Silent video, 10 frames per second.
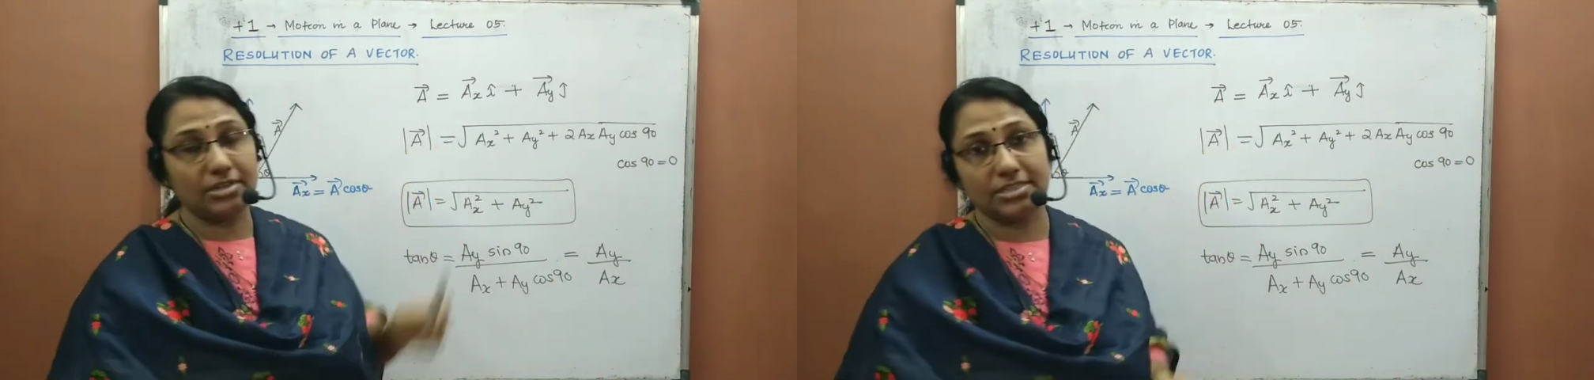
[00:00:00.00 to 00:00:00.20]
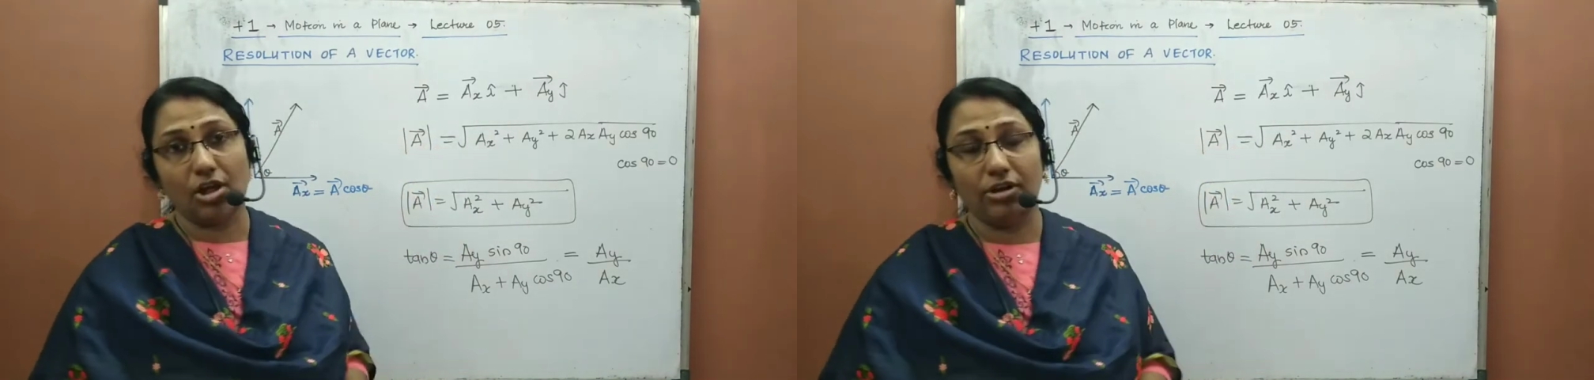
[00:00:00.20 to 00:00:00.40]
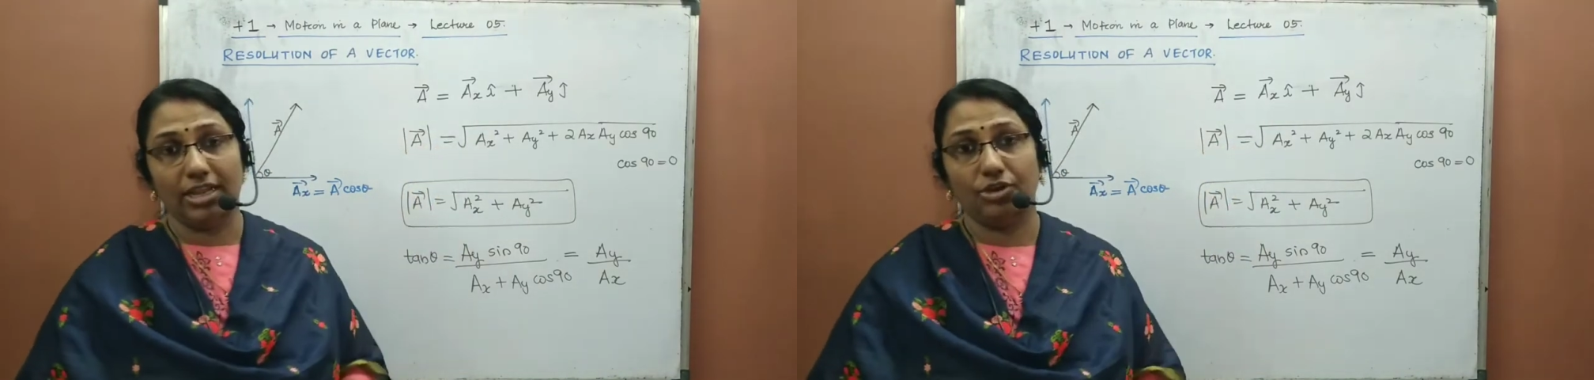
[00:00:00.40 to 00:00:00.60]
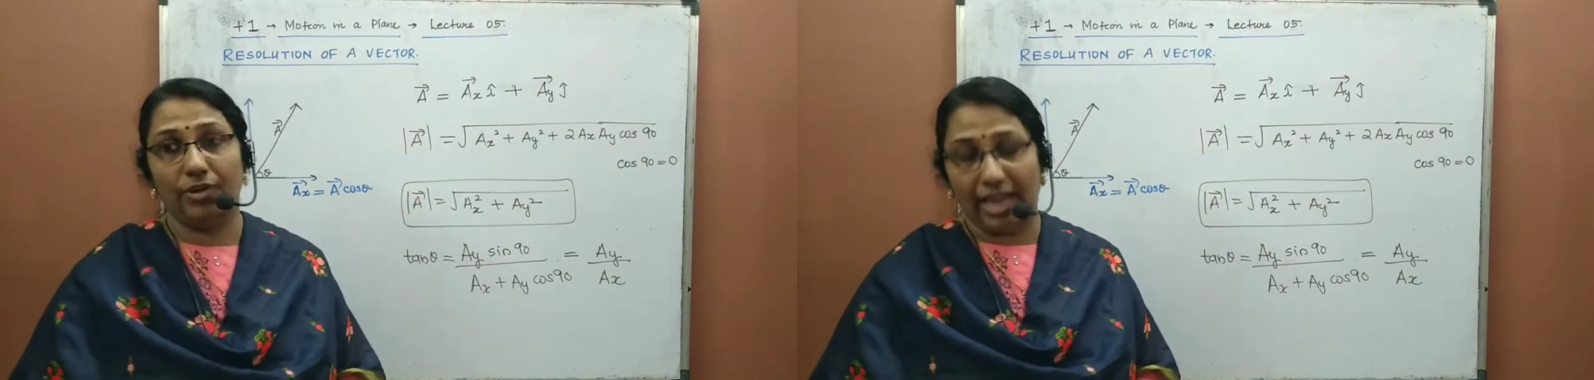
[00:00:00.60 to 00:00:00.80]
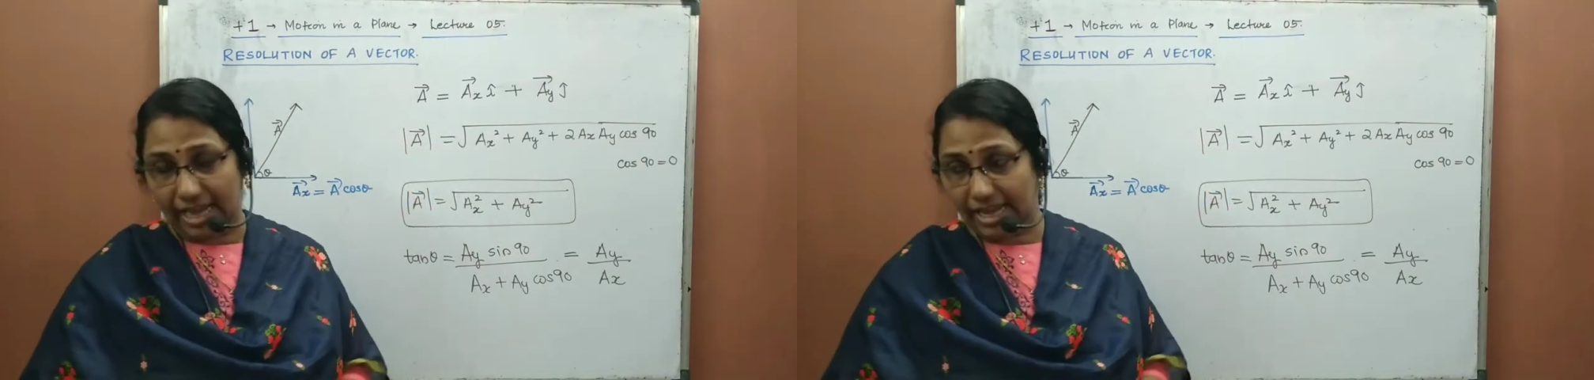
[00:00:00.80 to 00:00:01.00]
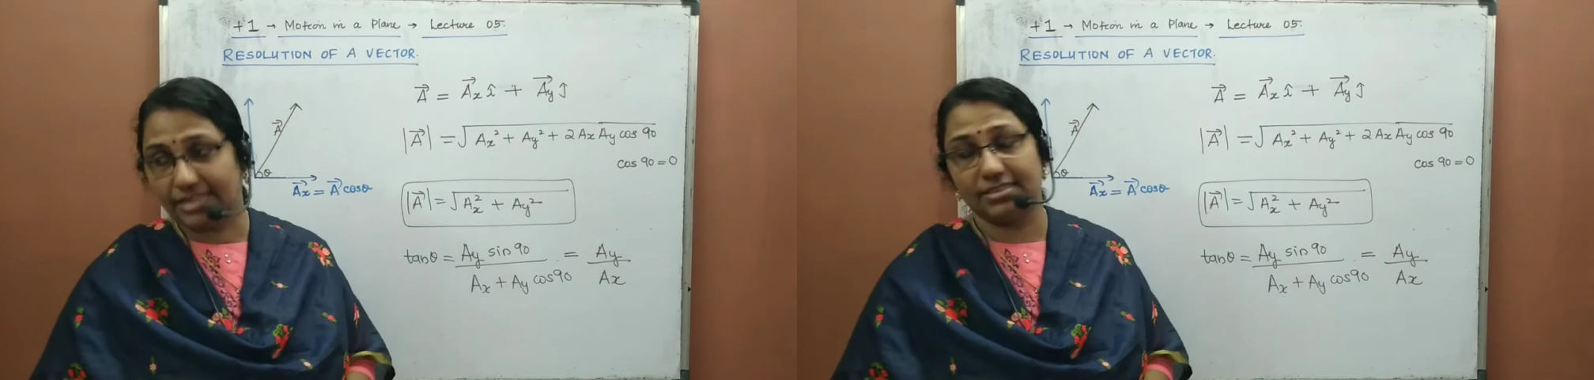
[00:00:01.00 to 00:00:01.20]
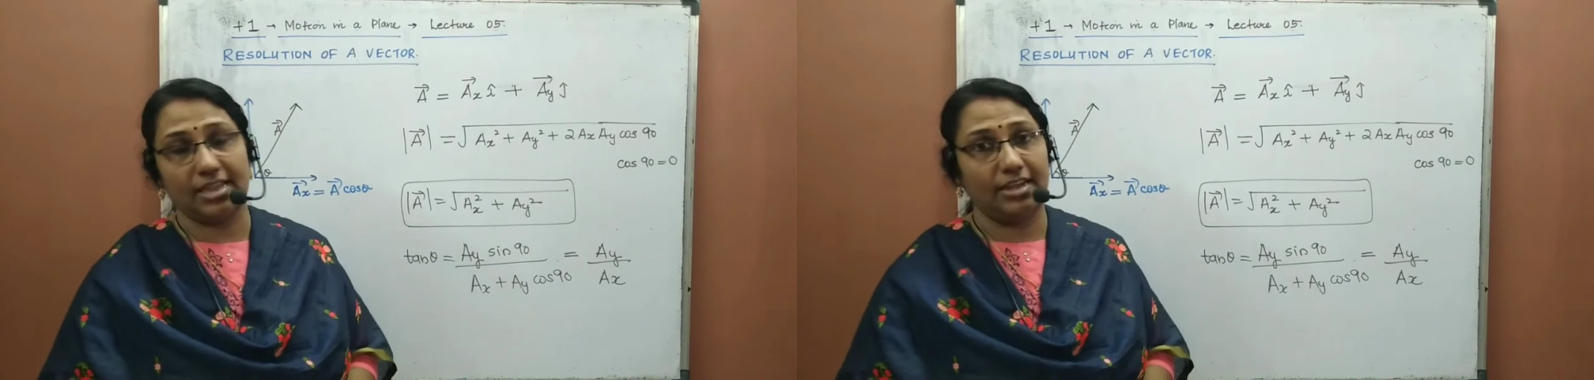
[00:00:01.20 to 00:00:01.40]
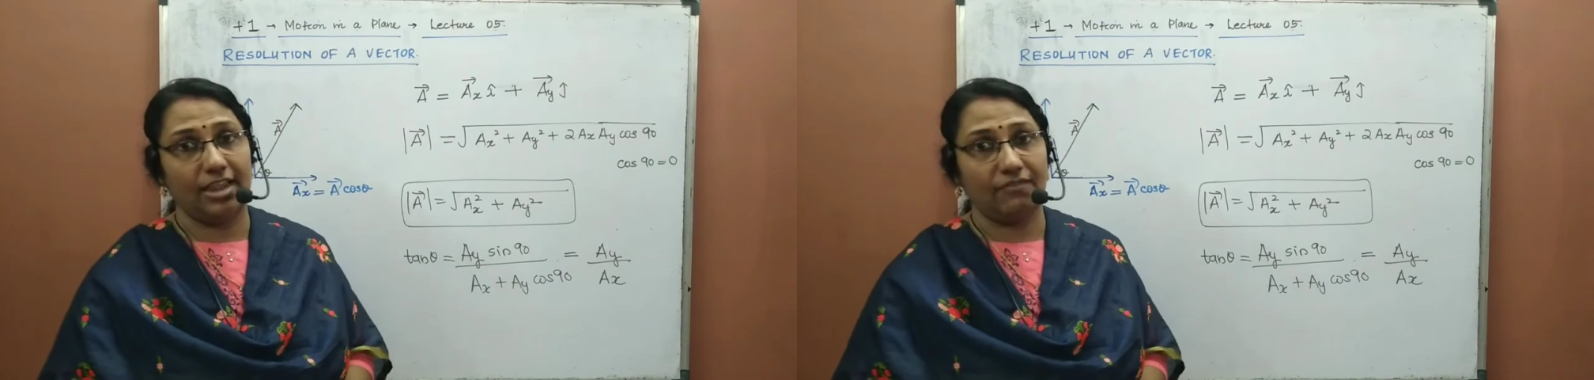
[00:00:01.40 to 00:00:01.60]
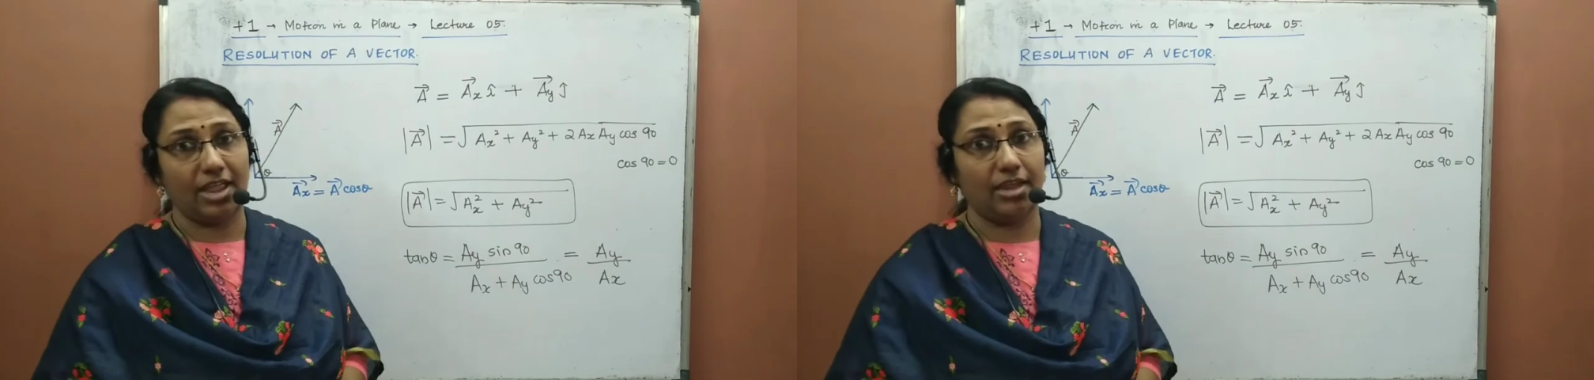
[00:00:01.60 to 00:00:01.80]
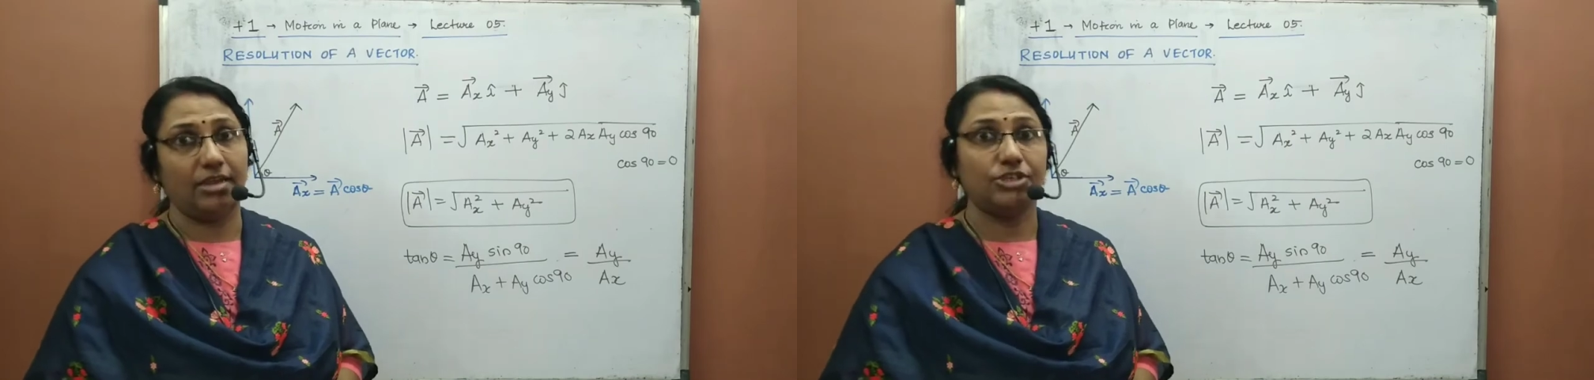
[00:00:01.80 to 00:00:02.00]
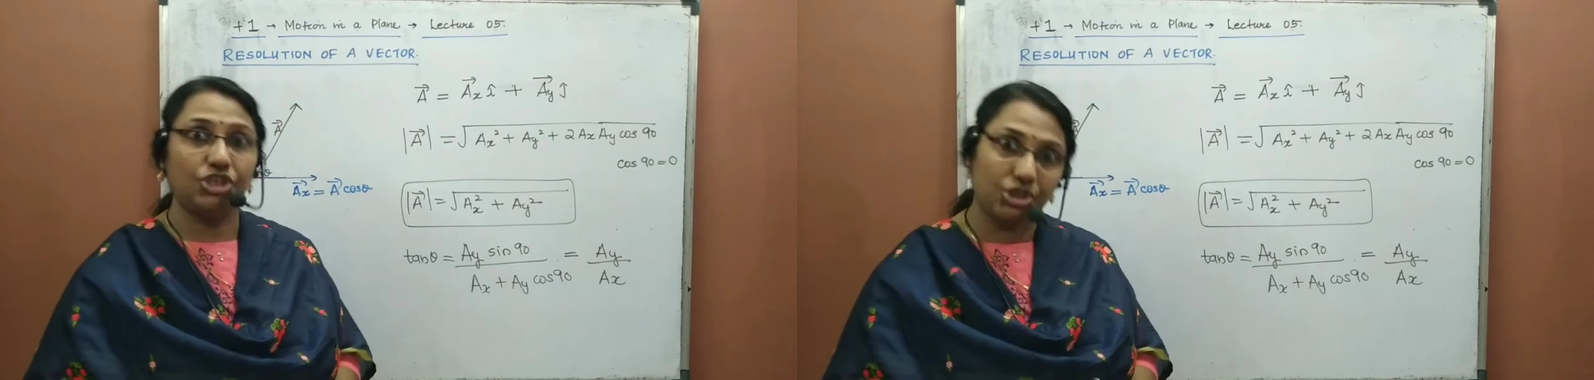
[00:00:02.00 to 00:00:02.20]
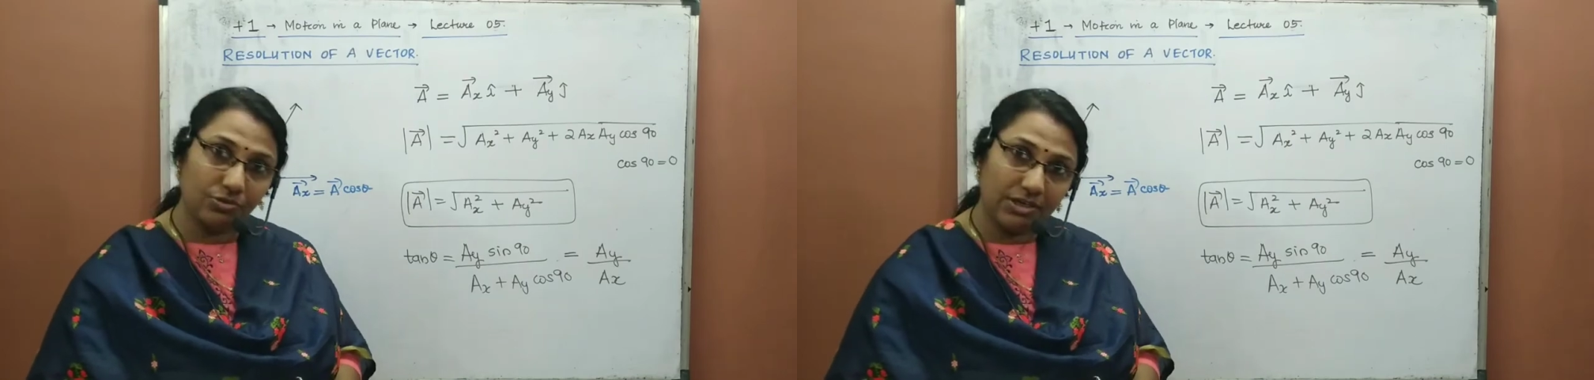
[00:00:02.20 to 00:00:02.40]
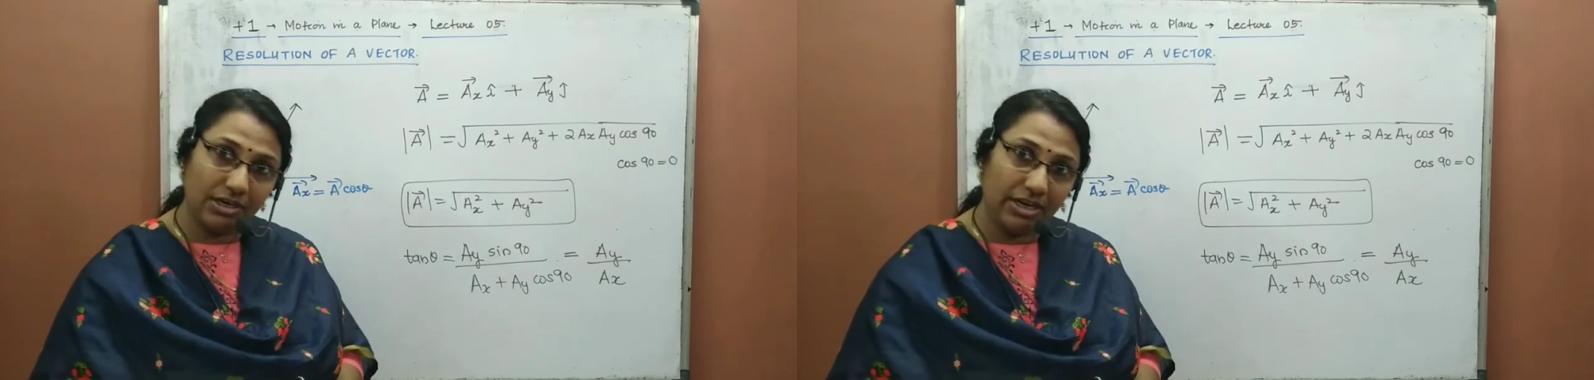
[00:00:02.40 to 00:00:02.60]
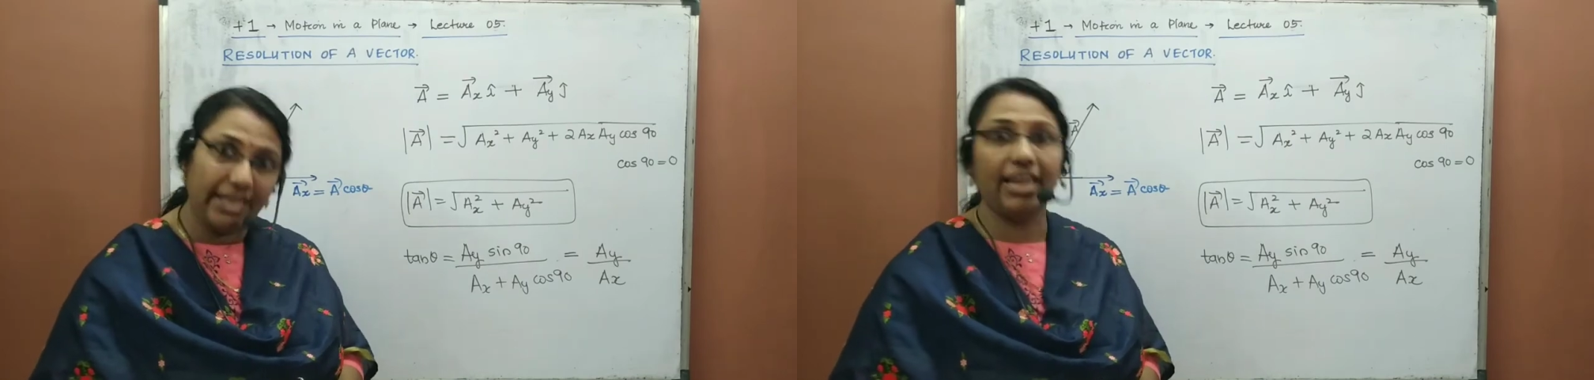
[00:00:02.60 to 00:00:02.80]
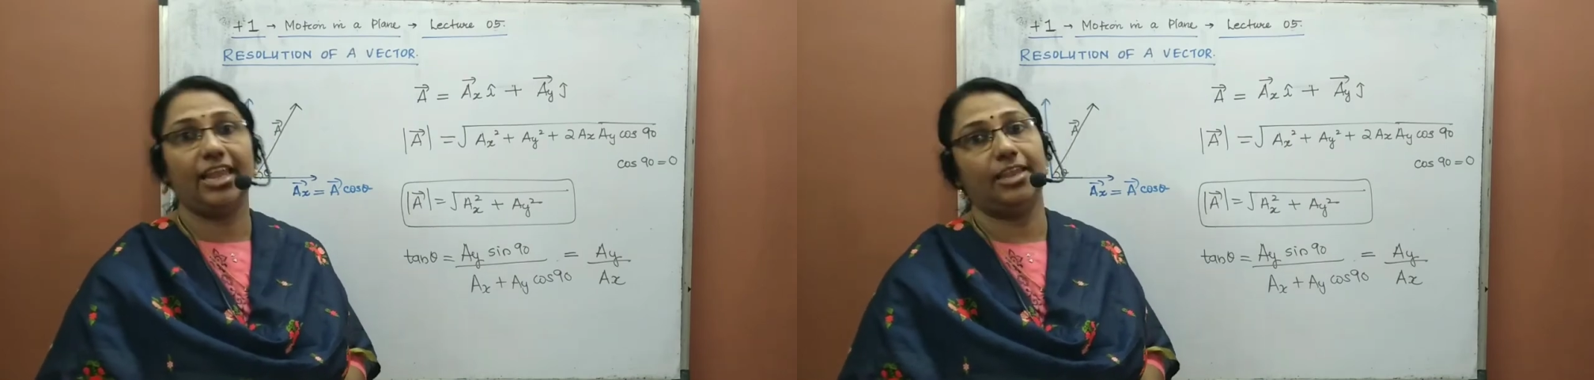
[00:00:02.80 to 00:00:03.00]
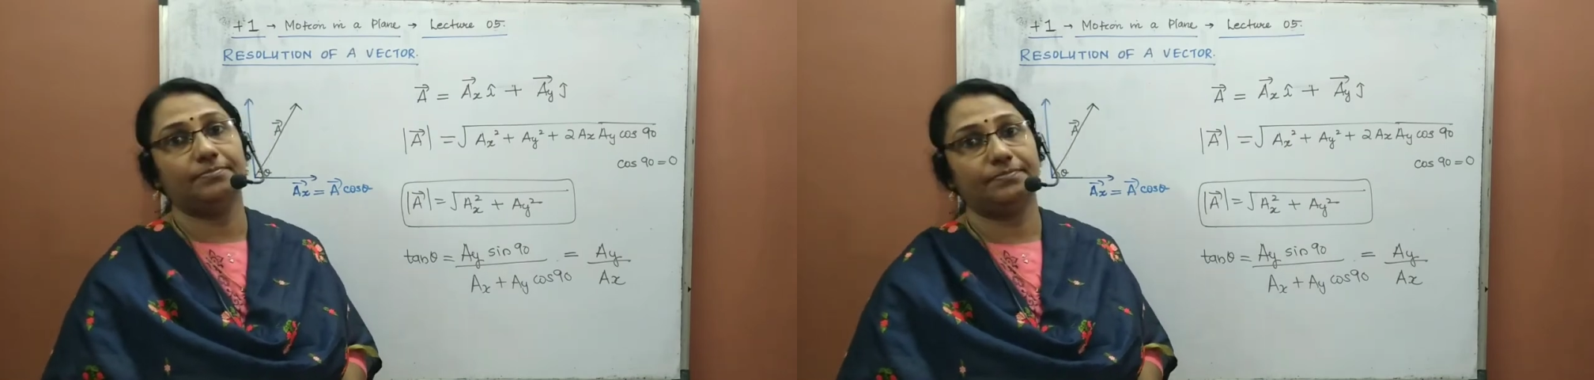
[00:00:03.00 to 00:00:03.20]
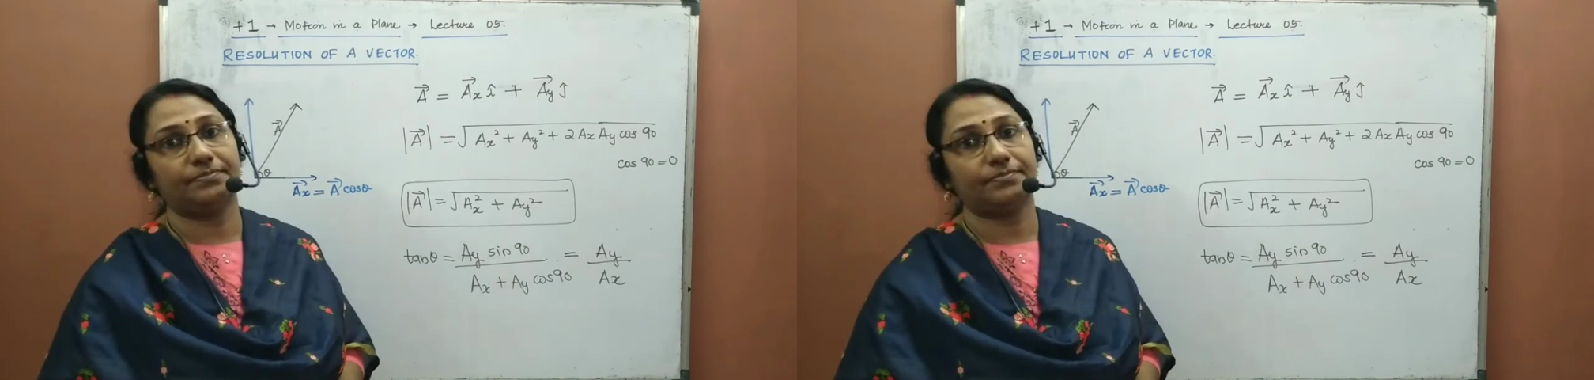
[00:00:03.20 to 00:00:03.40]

resolved into AX and AY, surely